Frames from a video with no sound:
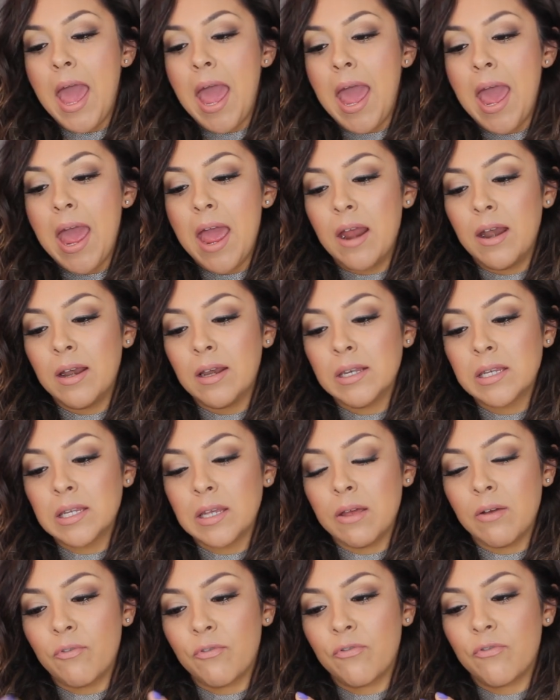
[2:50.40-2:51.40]
and
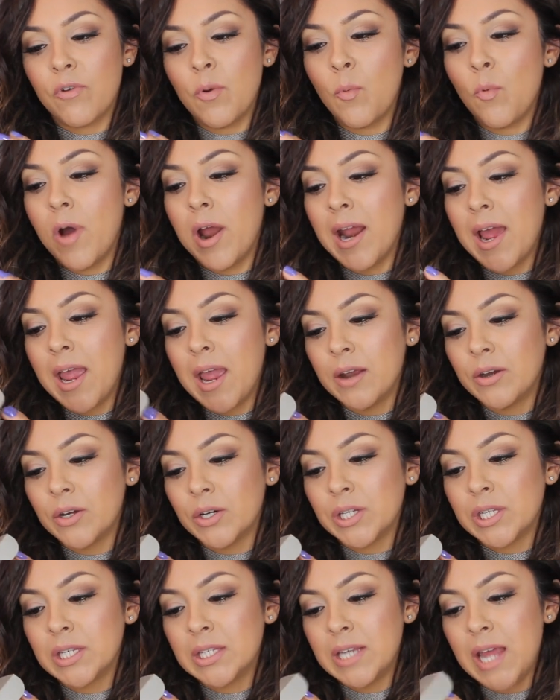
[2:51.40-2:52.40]
from what I
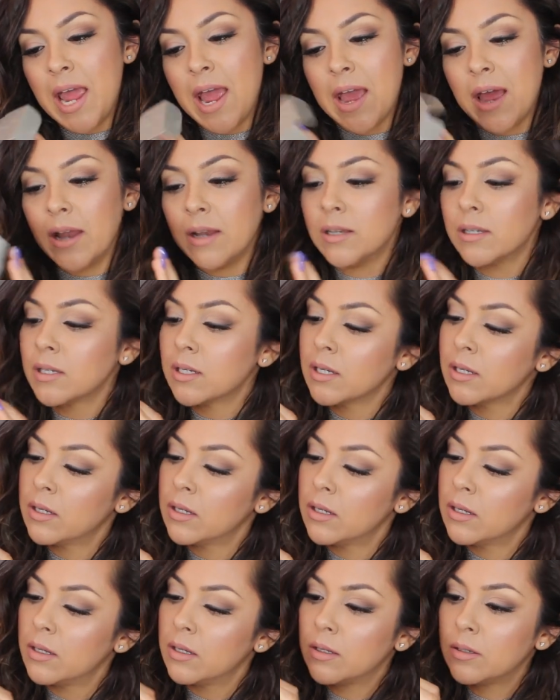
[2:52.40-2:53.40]
understand
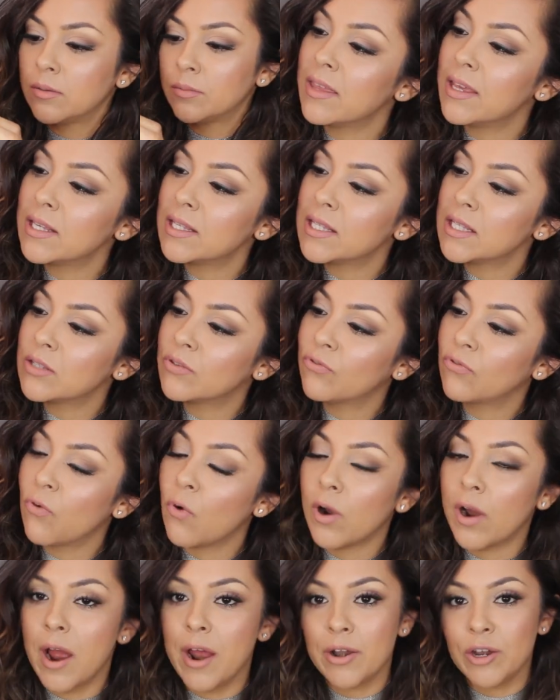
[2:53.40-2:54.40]
this is
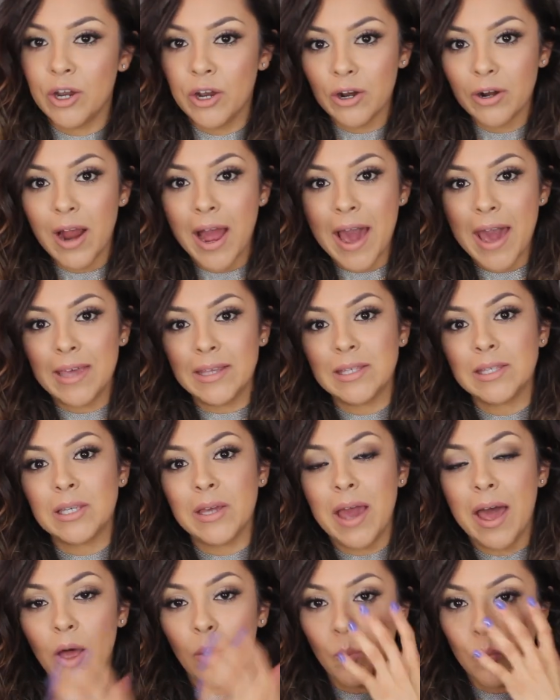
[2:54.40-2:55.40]
for under your eyes
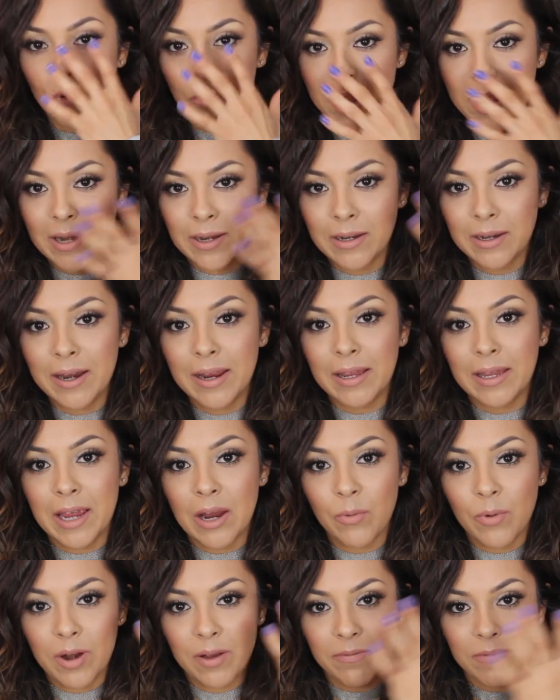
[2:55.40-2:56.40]
to help brighten and
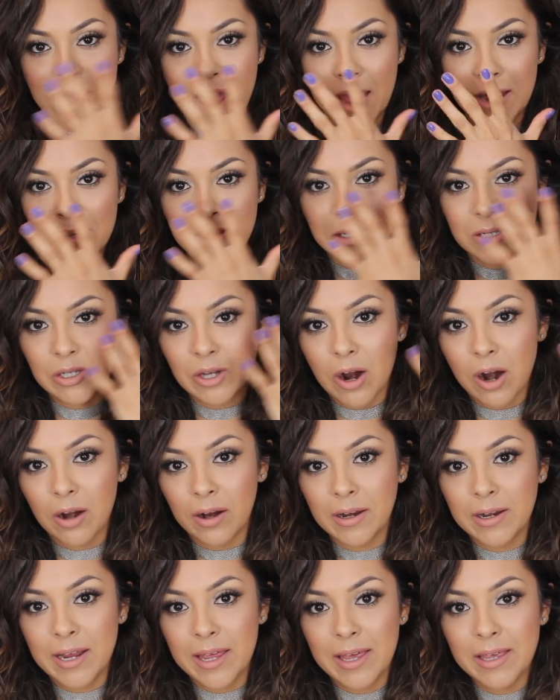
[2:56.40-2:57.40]
get rid of that
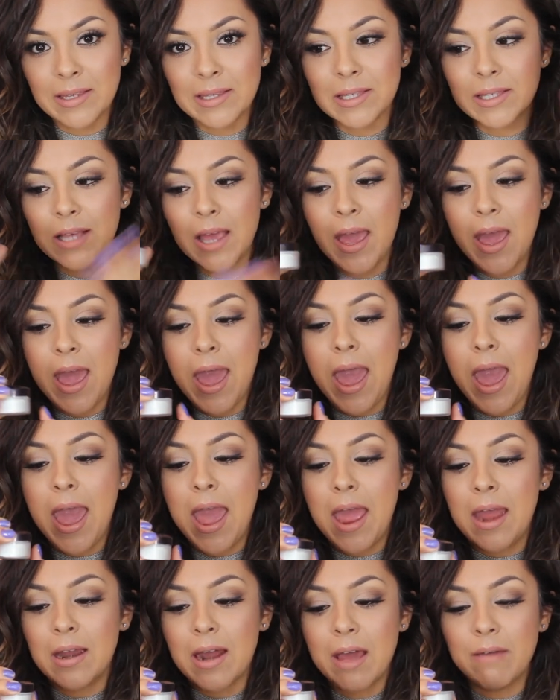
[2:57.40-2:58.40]
darkness,
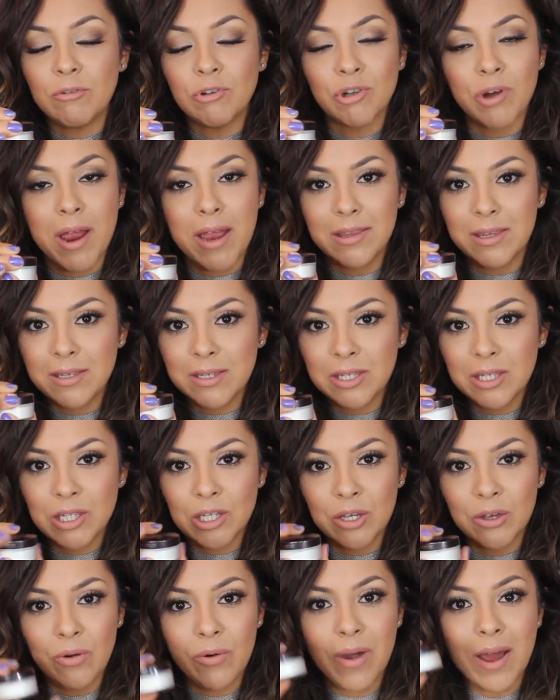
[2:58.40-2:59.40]
and I've tried this
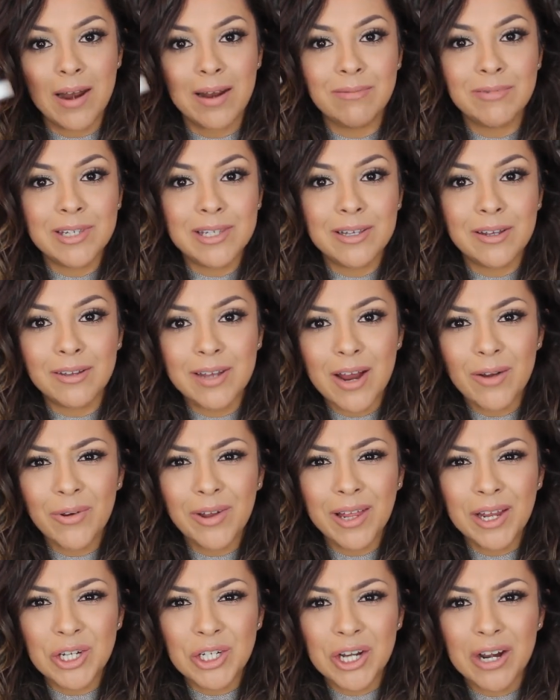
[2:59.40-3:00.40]
too and I'm still not
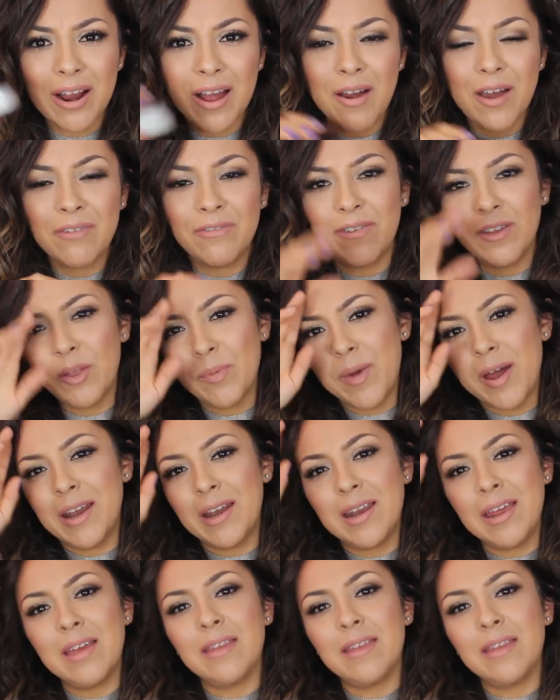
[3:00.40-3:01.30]
really sure how I feel about it